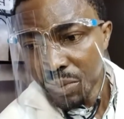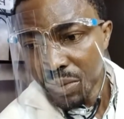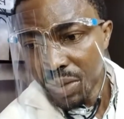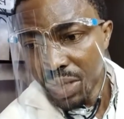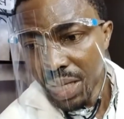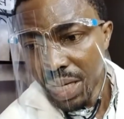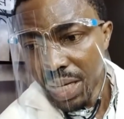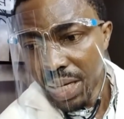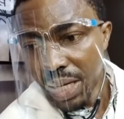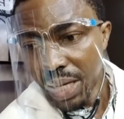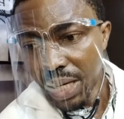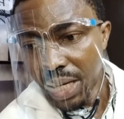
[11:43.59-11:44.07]

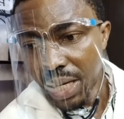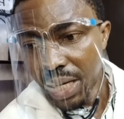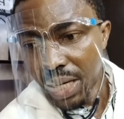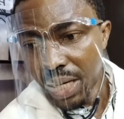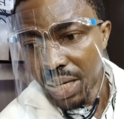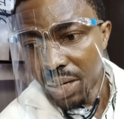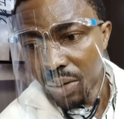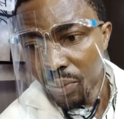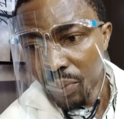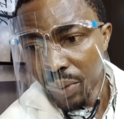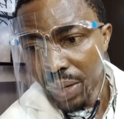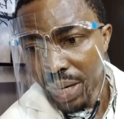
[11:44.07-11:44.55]

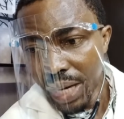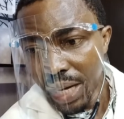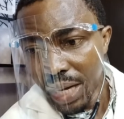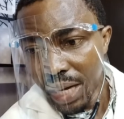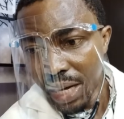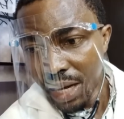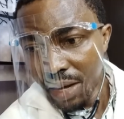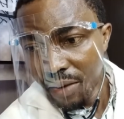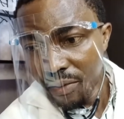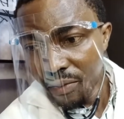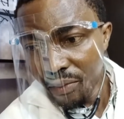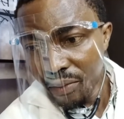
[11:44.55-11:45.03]
Then we
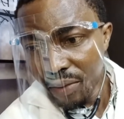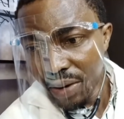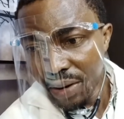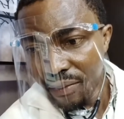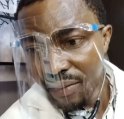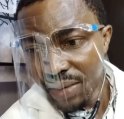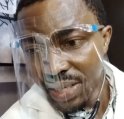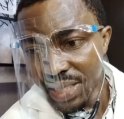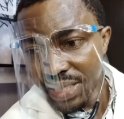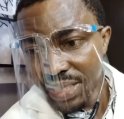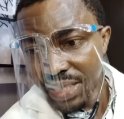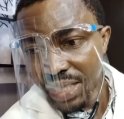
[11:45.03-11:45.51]
have
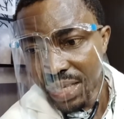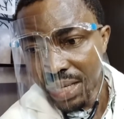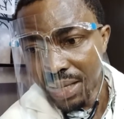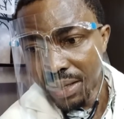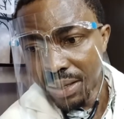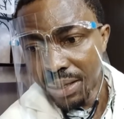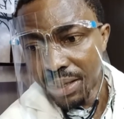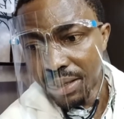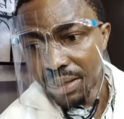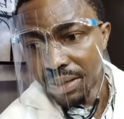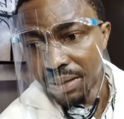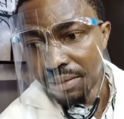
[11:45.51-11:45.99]

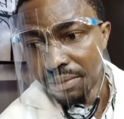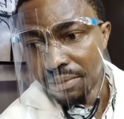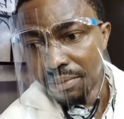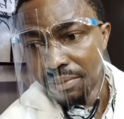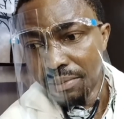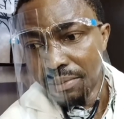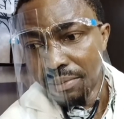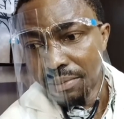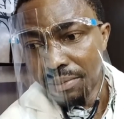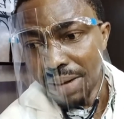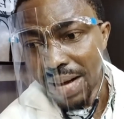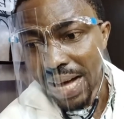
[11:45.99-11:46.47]

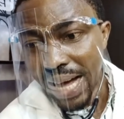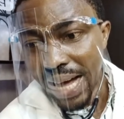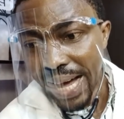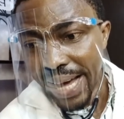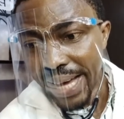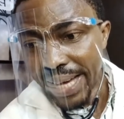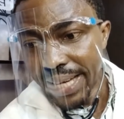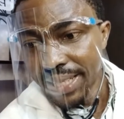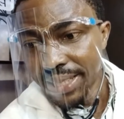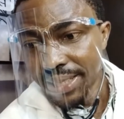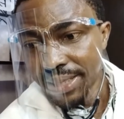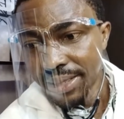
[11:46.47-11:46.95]

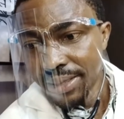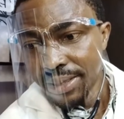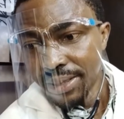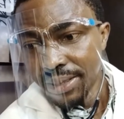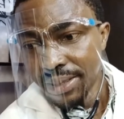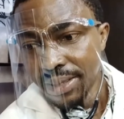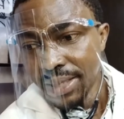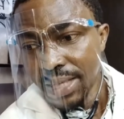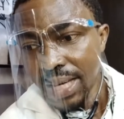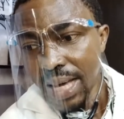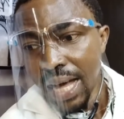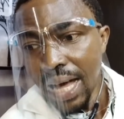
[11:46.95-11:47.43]
Rivastigmine,
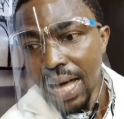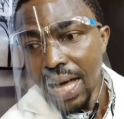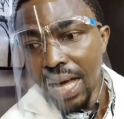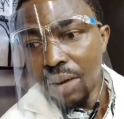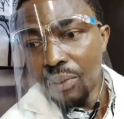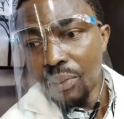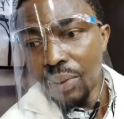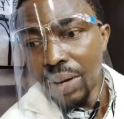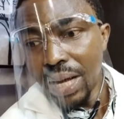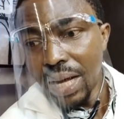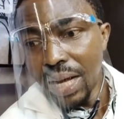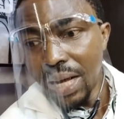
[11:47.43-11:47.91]

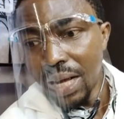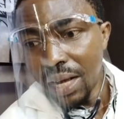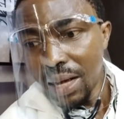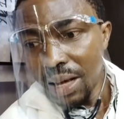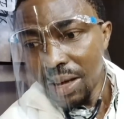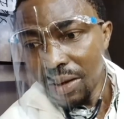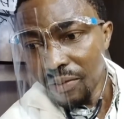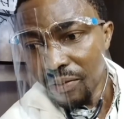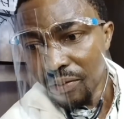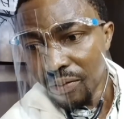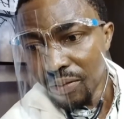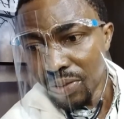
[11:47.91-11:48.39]
and we
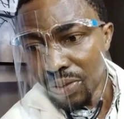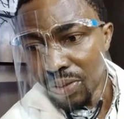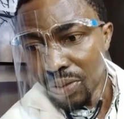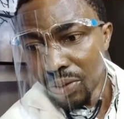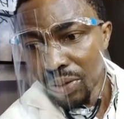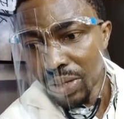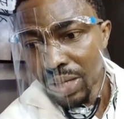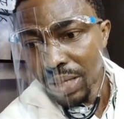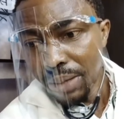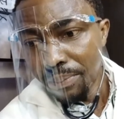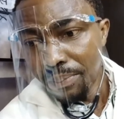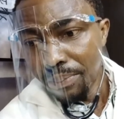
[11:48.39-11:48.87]
have
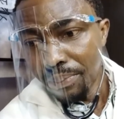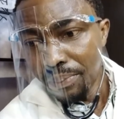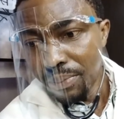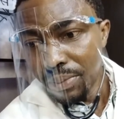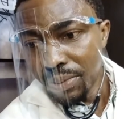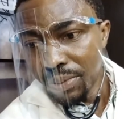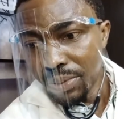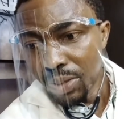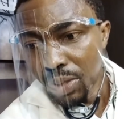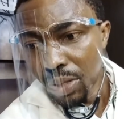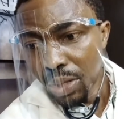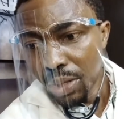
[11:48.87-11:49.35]

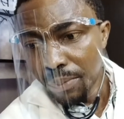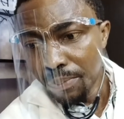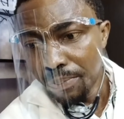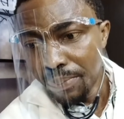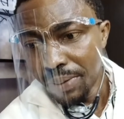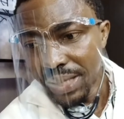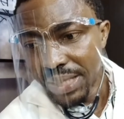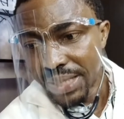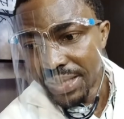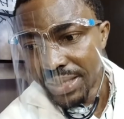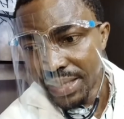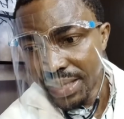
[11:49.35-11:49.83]

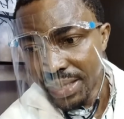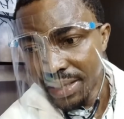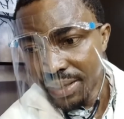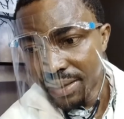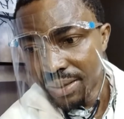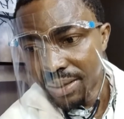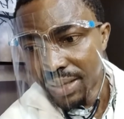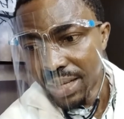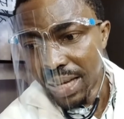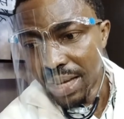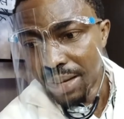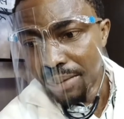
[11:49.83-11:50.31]

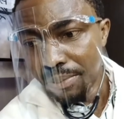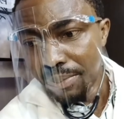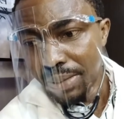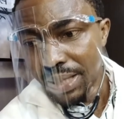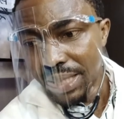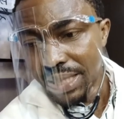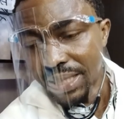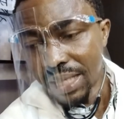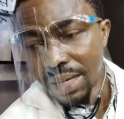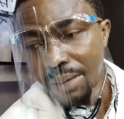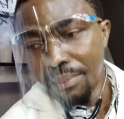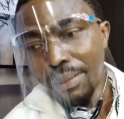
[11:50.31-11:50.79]
donepezil and
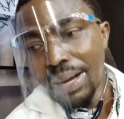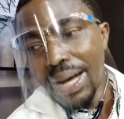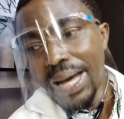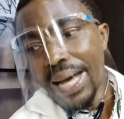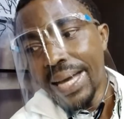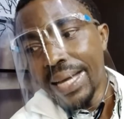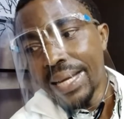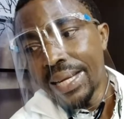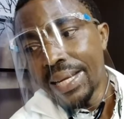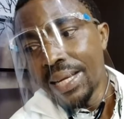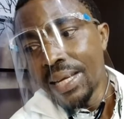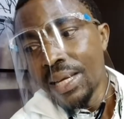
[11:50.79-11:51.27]

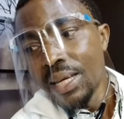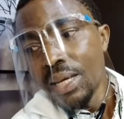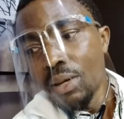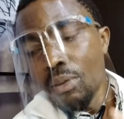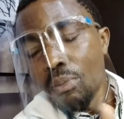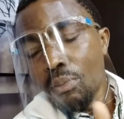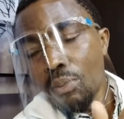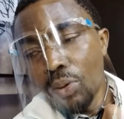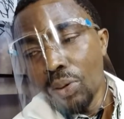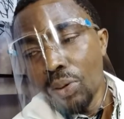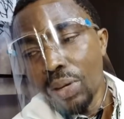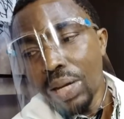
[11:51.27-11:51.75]
mentamine,
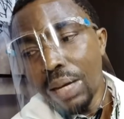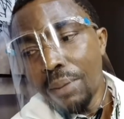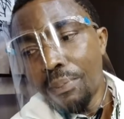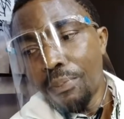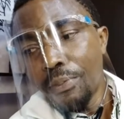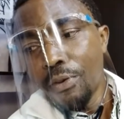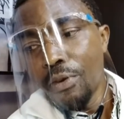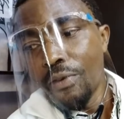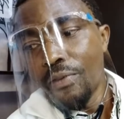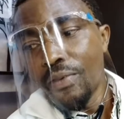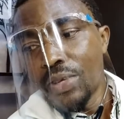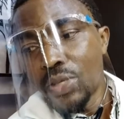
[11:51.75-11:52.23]
both
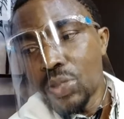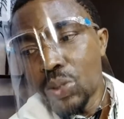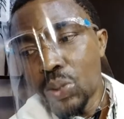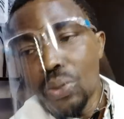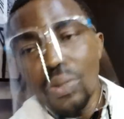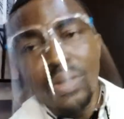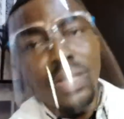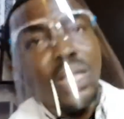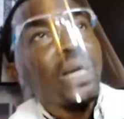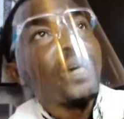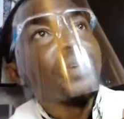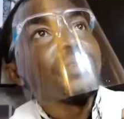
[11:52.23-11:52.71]
approved in
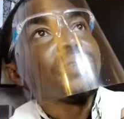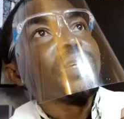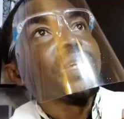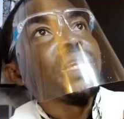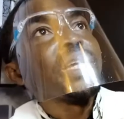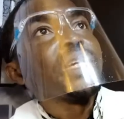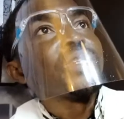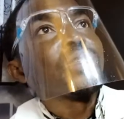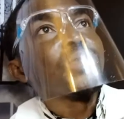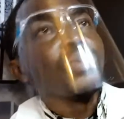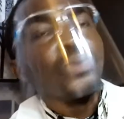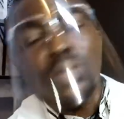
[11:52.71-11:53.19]

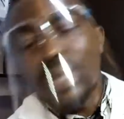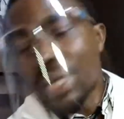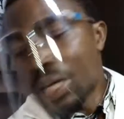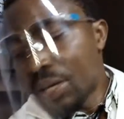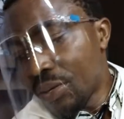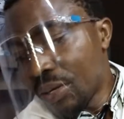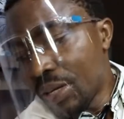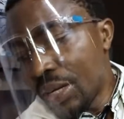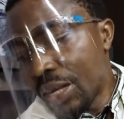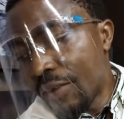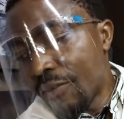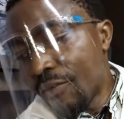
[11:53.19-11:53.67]
2000 and
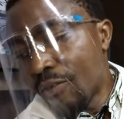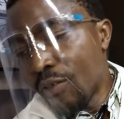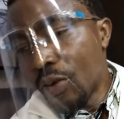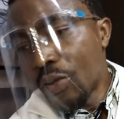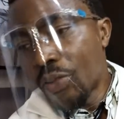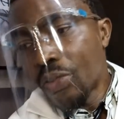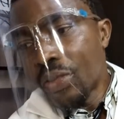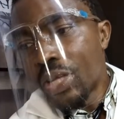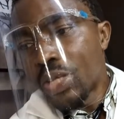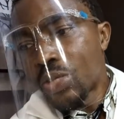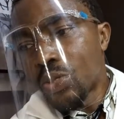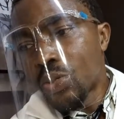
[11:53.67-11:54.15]

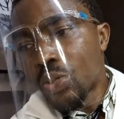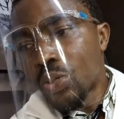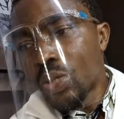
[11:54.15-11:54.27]
2014.